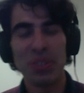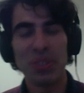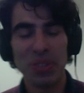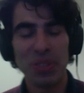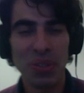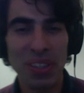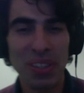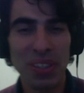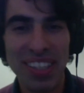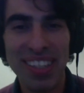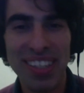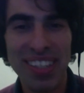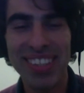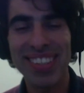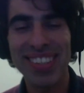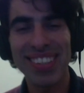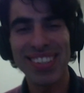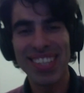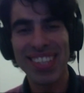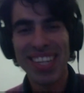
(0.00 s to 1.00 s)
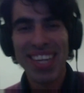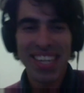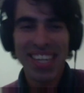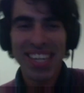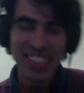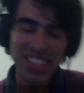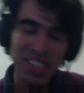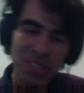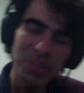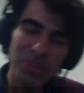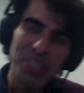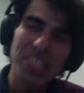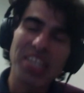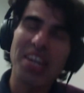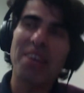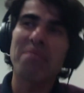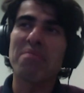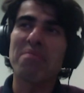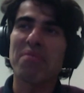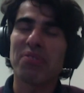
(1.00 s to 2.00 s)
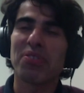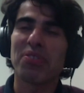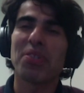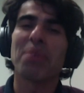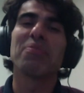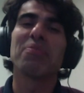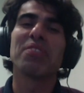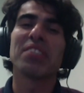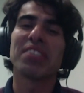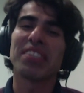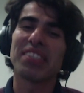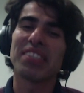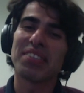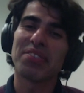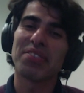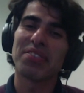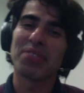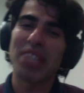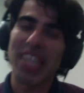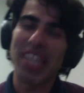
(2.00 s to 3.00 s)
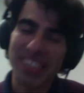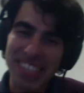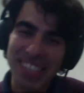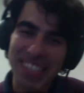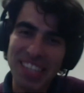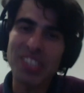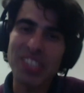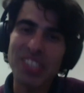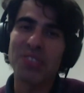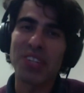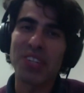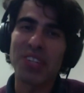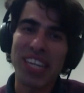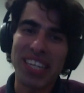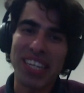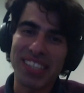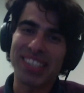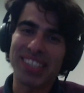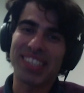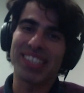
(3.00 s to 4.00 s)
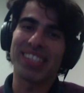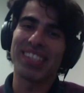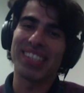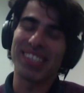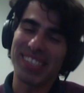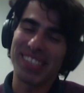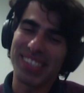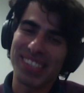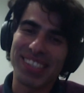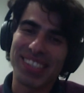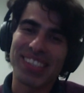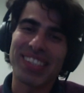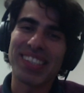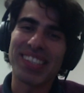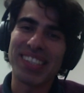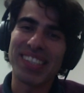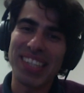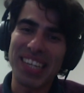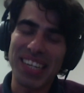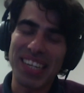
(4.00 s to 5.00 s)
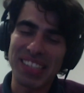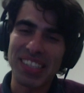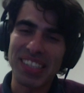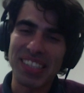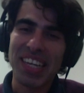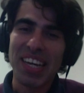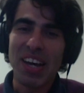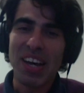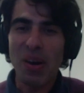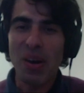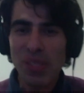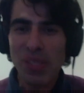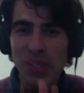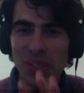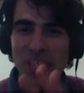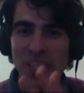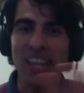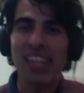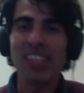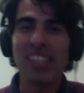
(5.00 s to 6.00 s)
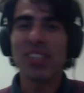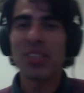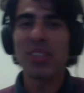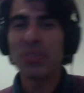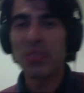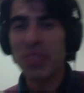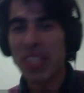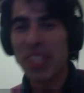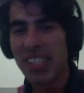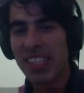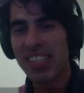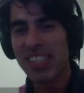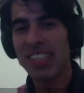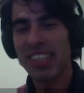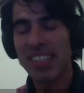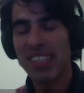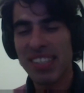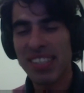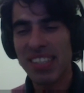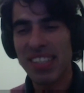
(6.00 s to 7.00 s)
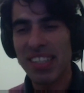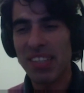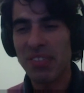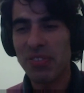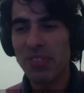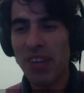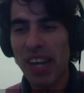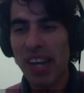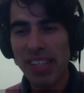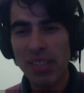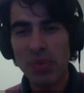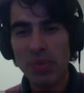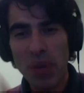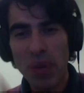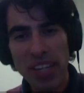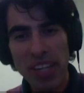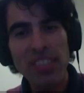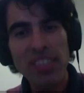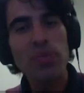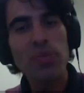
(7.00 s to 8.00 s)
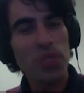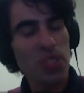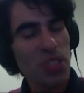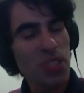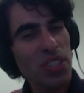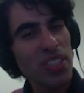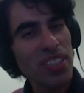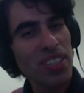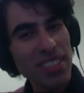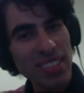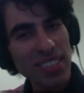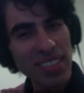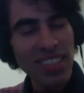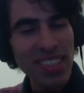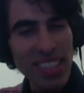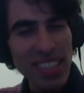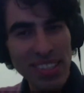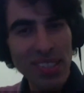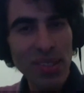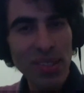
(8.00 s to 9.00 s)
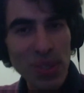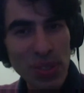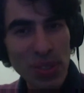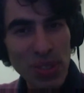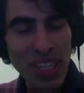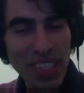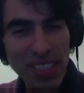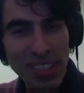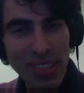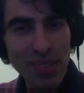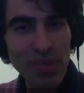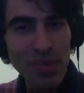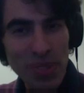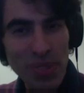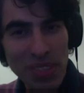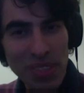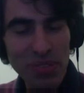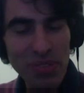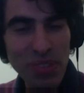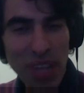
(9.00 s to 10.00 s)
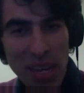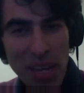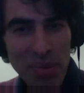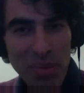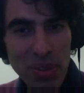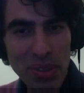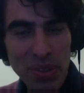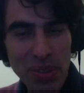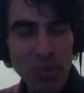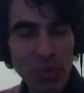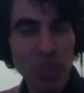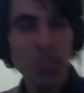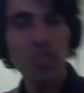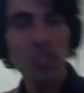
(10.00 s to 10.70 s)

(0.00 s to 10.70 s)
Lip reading: call it like this. And here we come from the relaxation rate and also kind of find one which is associated with the fiber, which is